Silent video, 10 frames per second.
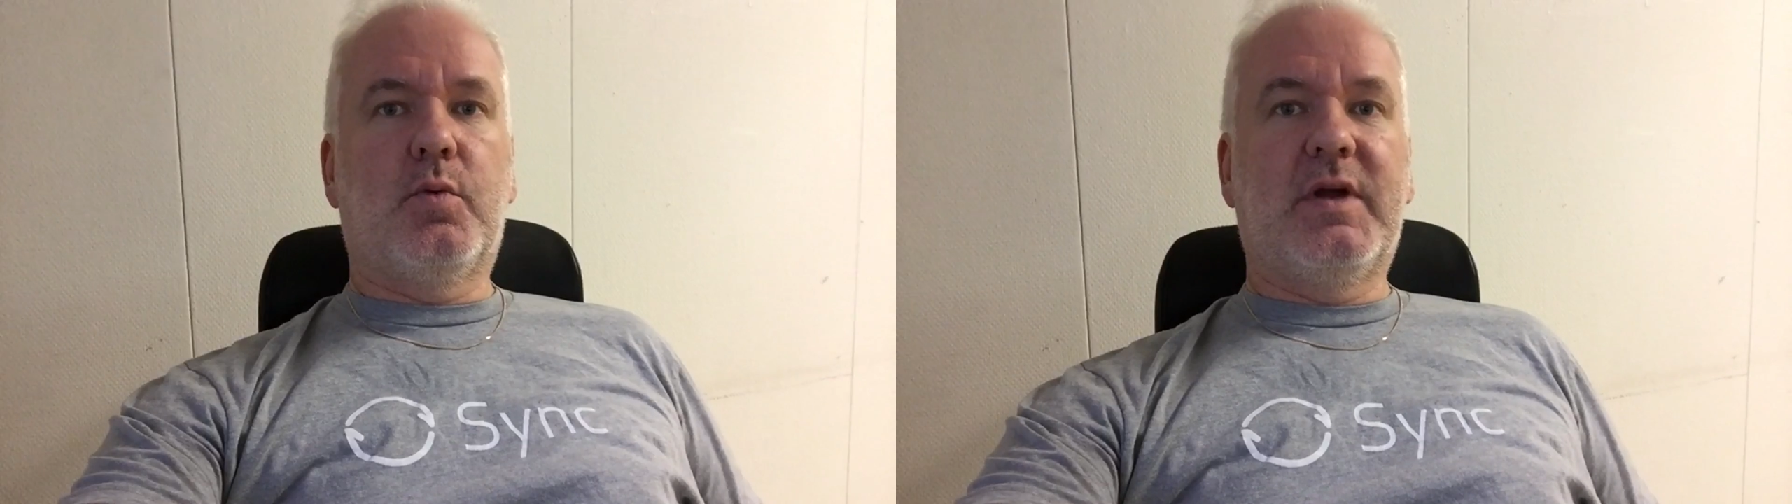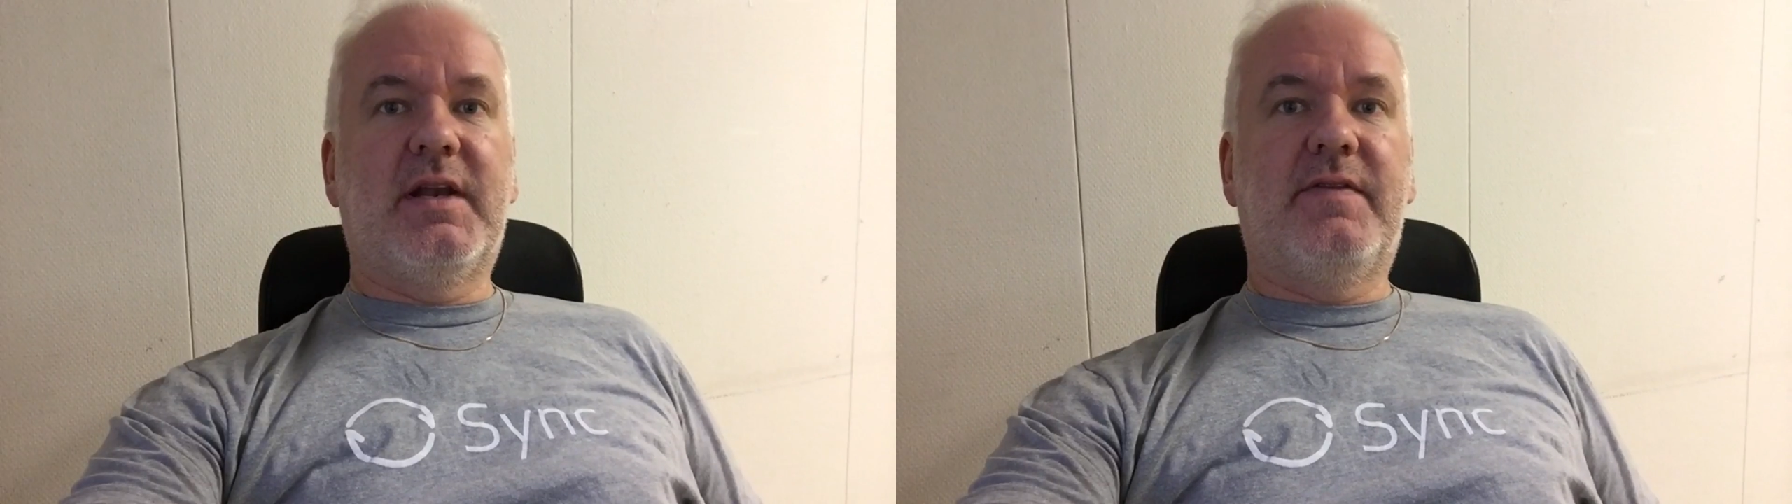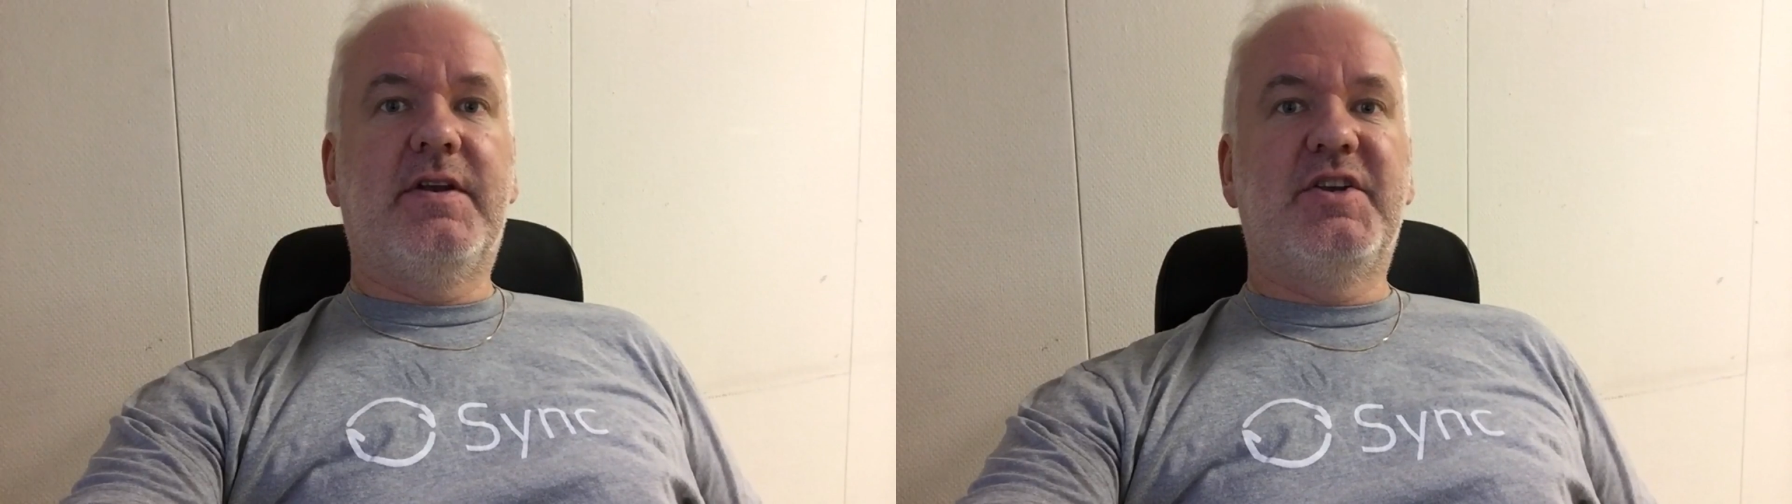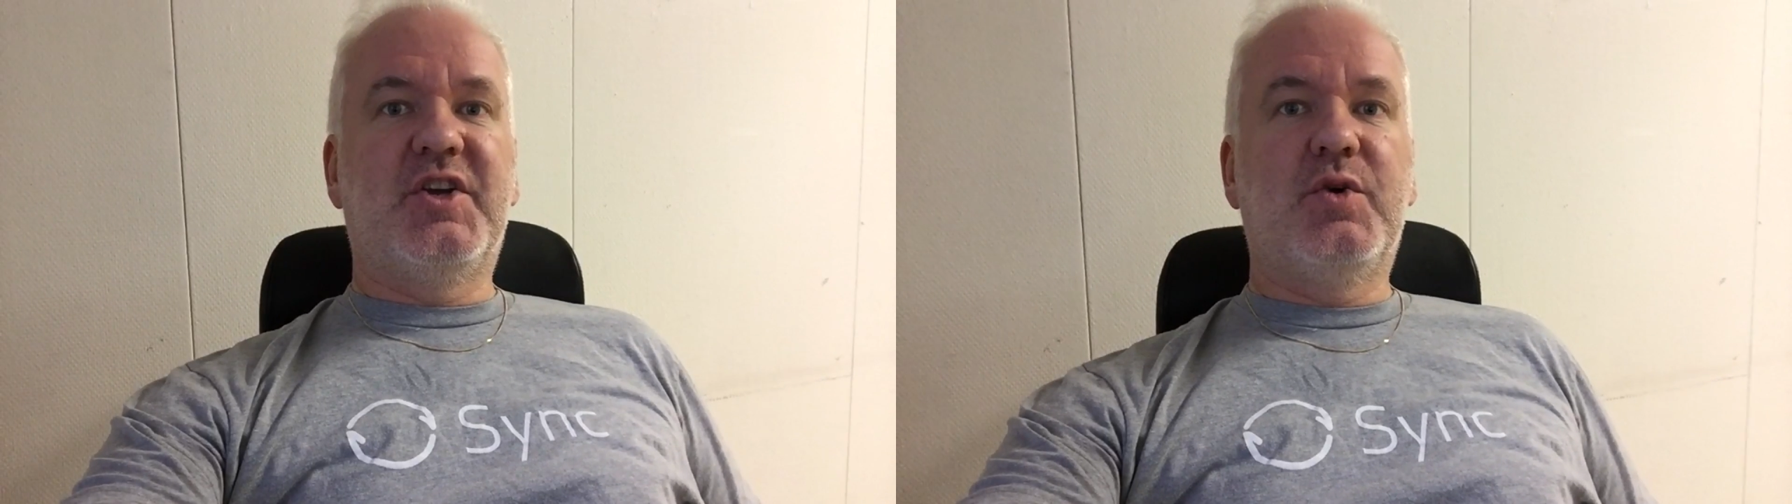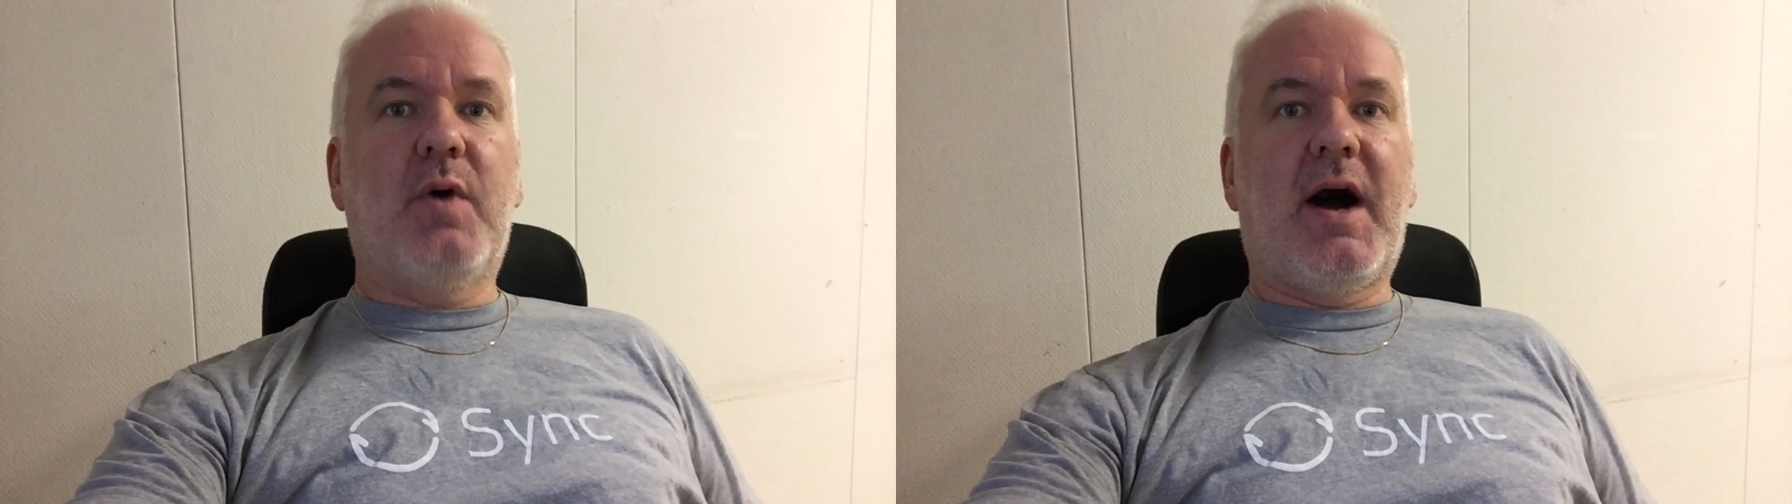will the
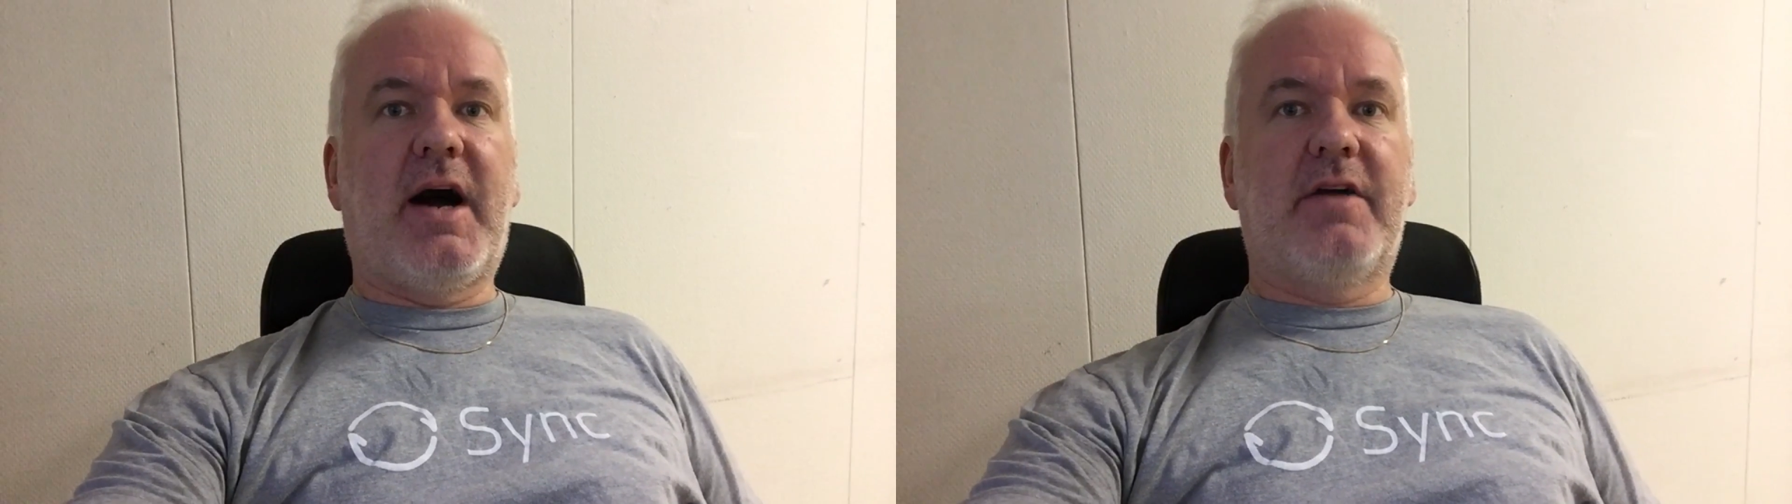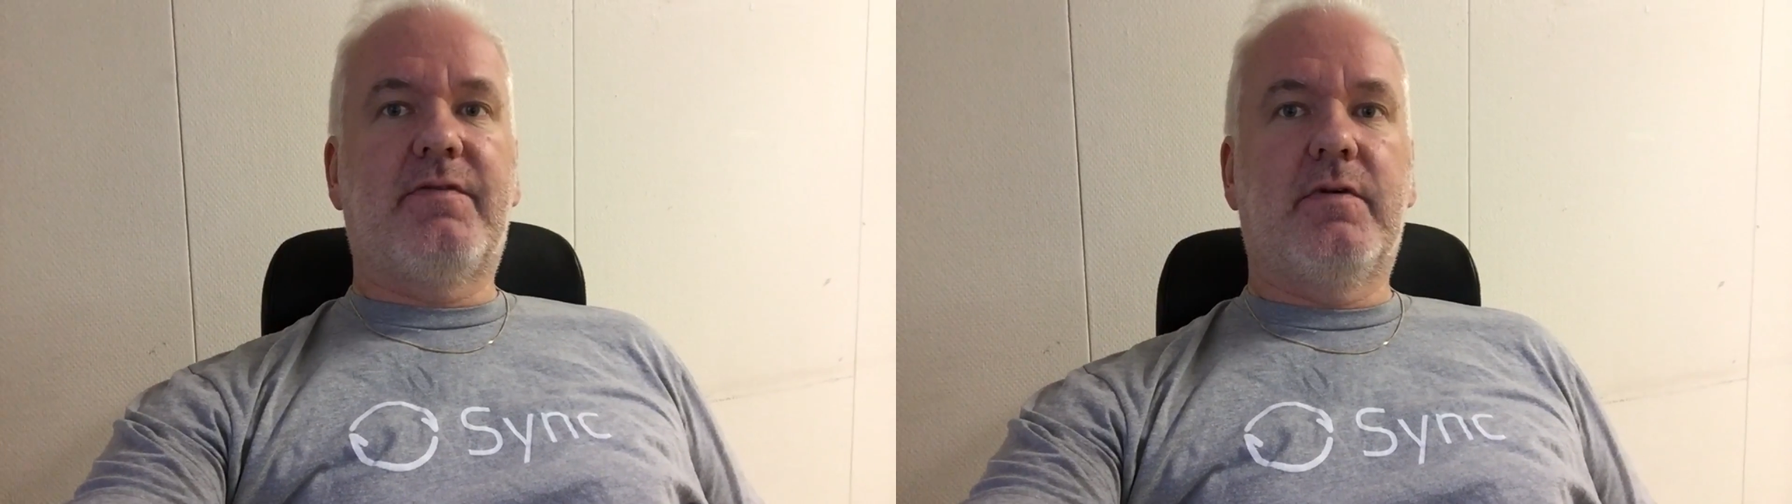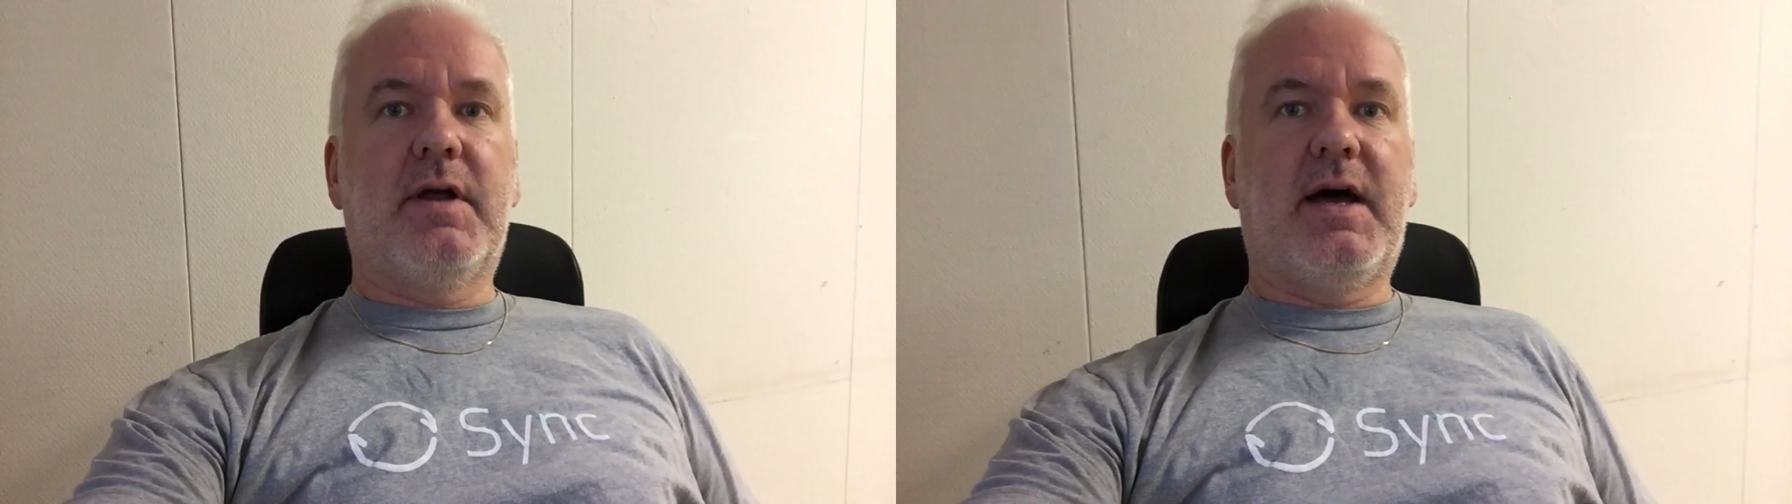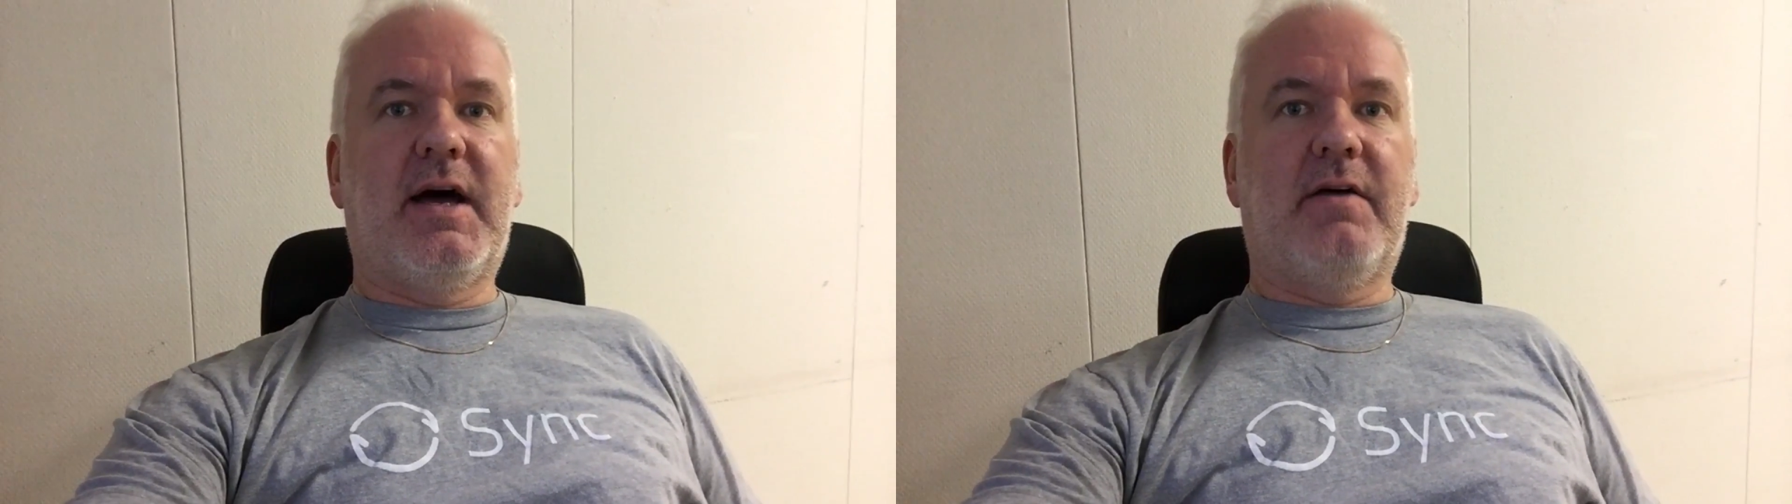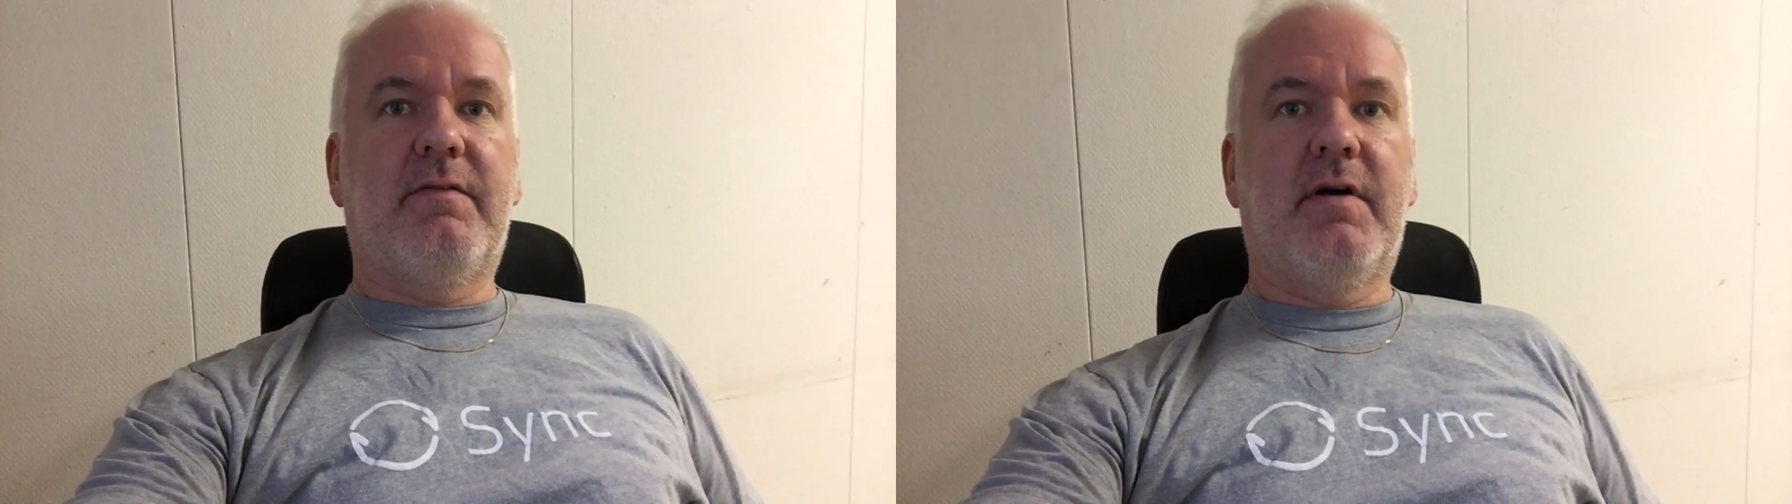new iPhone
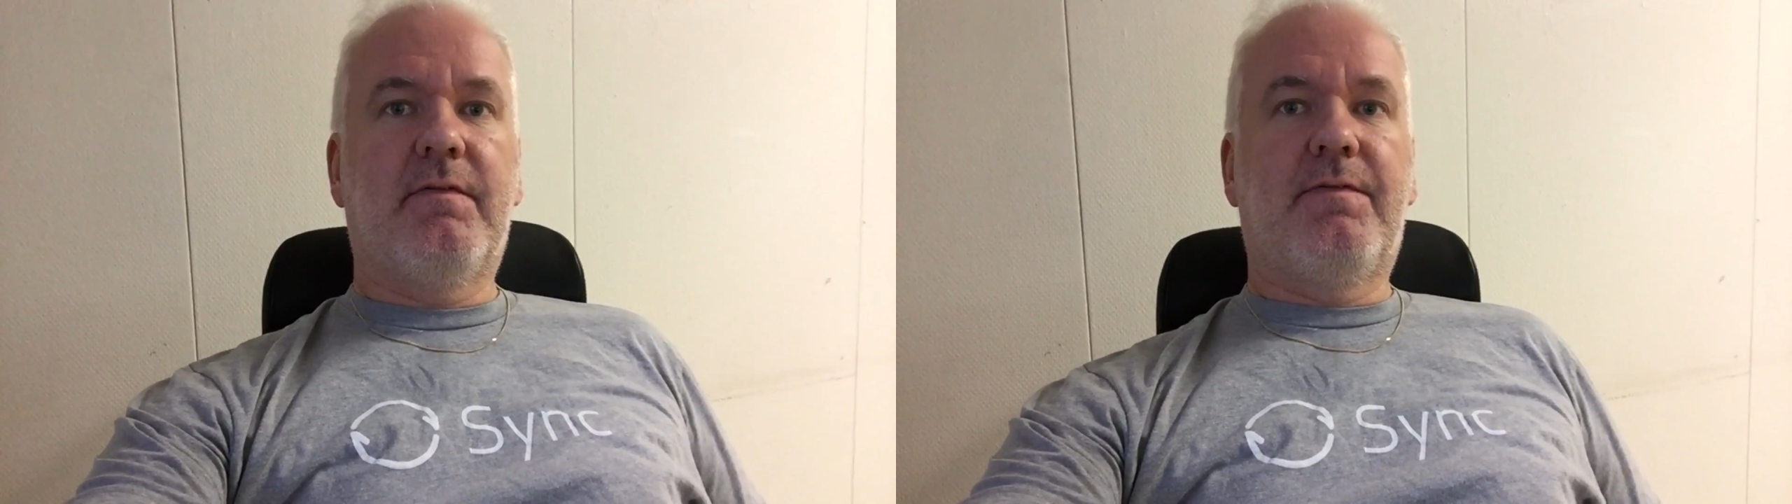have